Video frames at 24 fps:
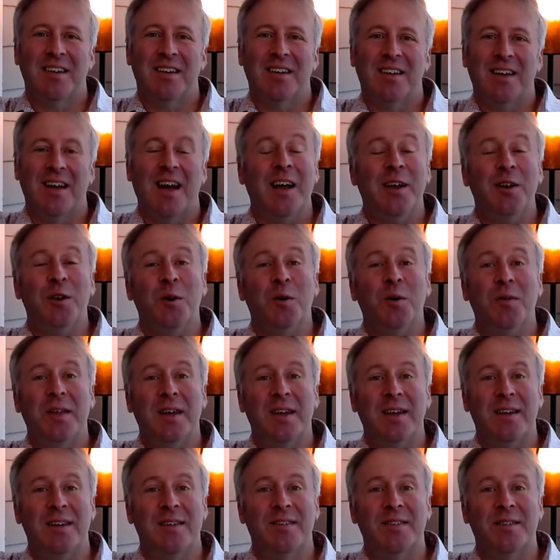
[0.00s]
I know
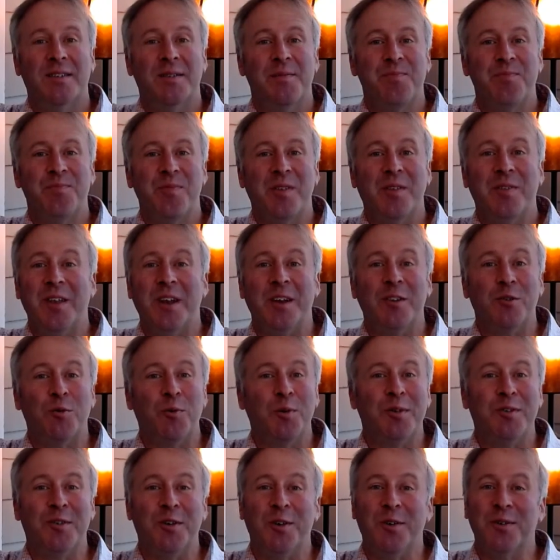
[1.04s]
this, that as a
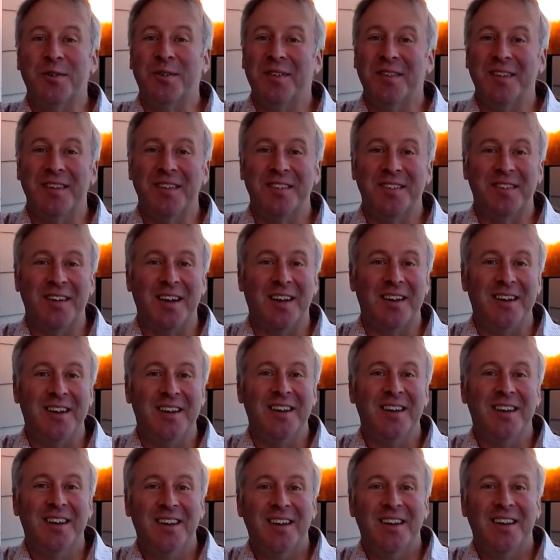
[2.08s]
result of this study,
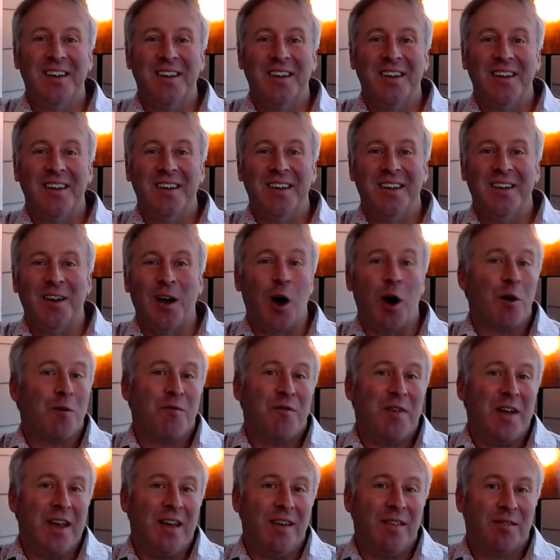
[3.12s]
our
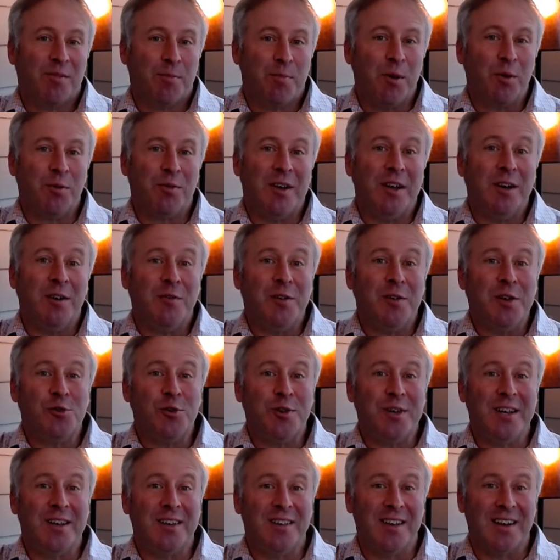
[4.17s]
faiths, both individually
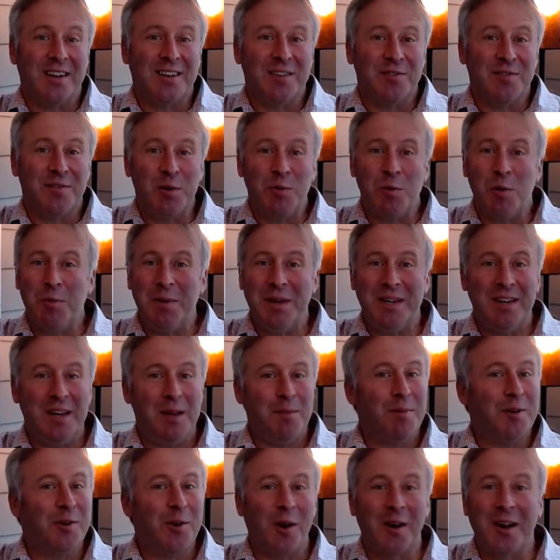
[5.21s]
and collectively, will be
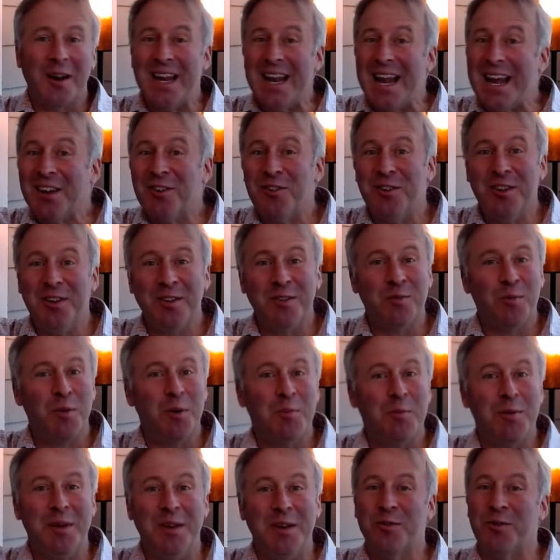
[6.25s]
deepened. Our connections will
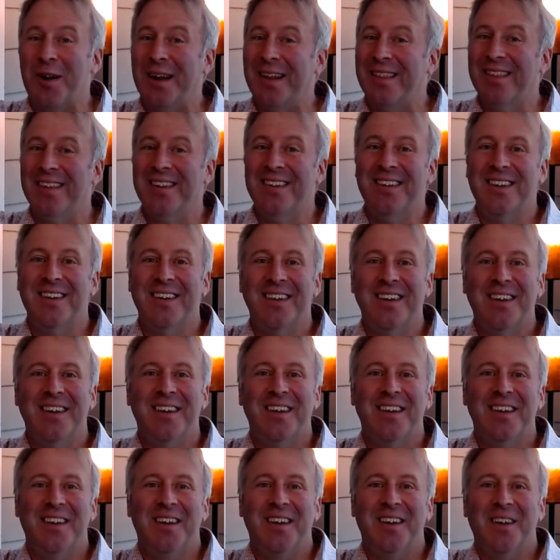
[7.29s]
be strengthened.
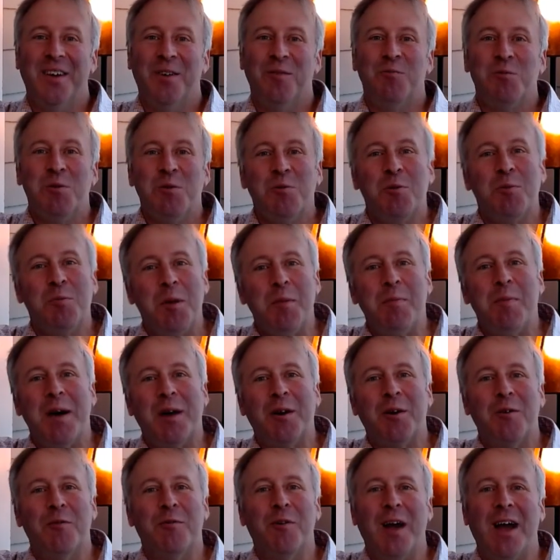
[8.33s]
We will be
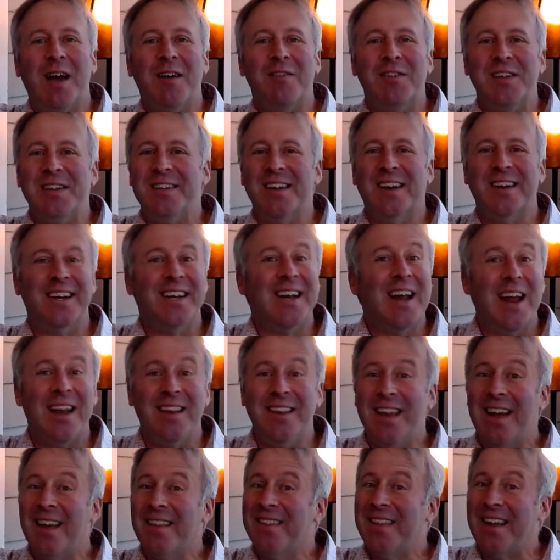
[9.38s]
better for having done it, and
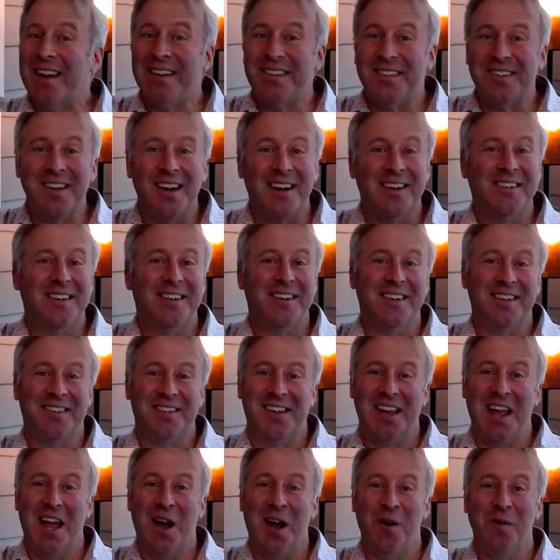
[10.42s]
yet that is not to
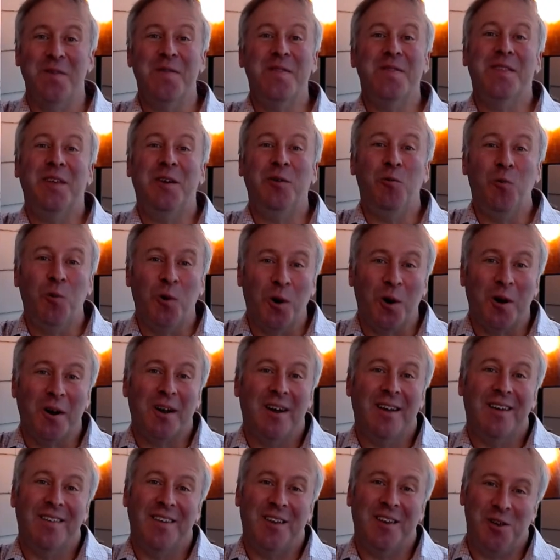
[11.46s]
discount the work
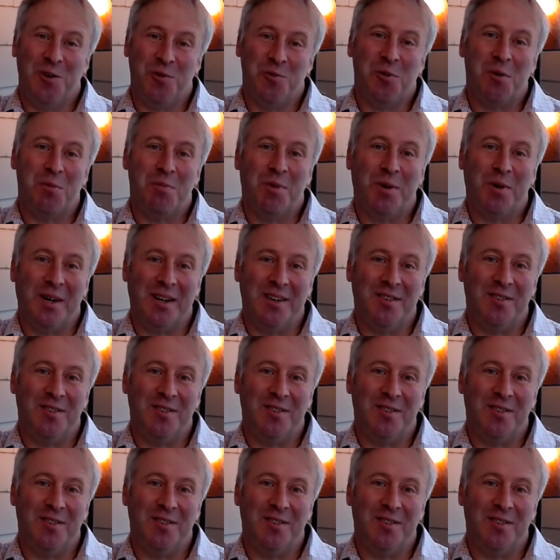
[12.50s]
that you will put into